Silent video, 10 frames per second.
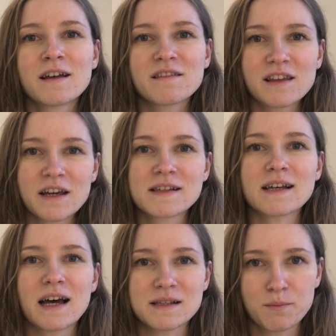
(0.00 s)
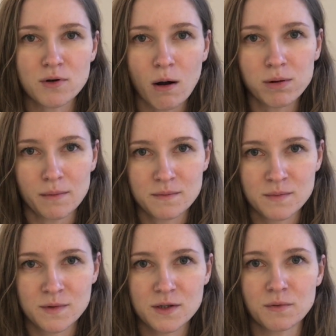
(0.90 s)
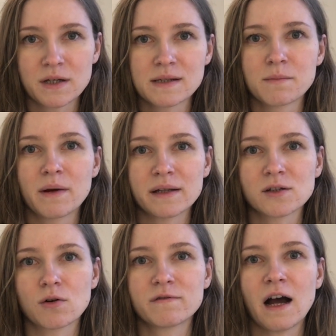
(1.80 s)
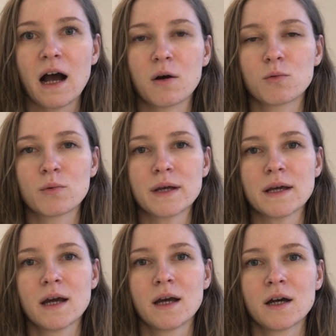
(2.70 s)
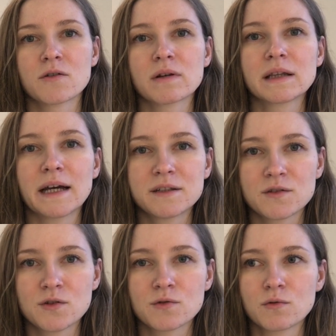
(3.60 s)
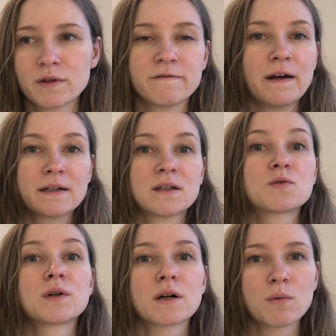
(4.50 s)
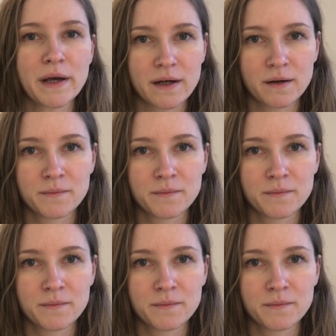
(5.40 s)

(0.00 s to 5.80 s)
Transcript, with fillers: things as a problem so it is a matter of how we relate to the fact that we are awake